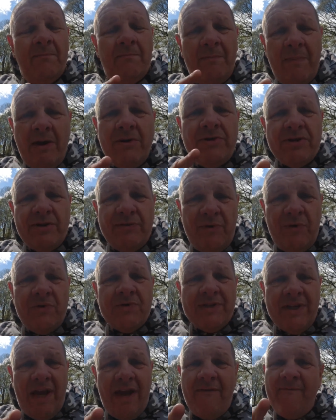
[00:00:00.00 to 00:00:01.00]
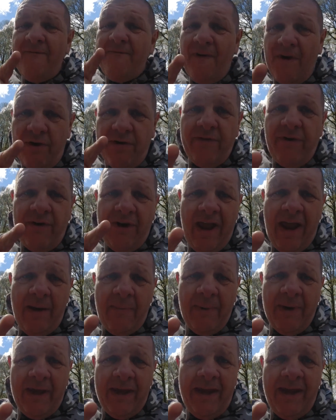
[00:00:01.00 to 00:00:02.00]
most of all staying very very
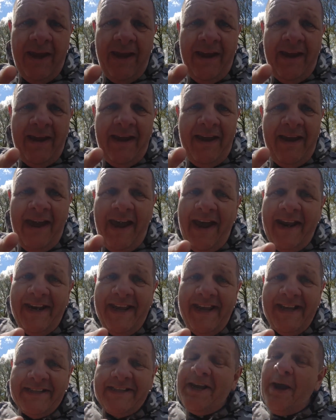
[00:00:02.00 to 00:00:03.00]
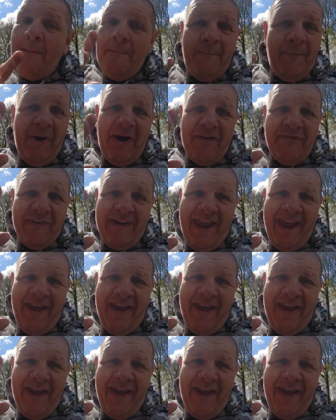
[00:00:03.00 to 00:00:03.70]
happy, and it's bye for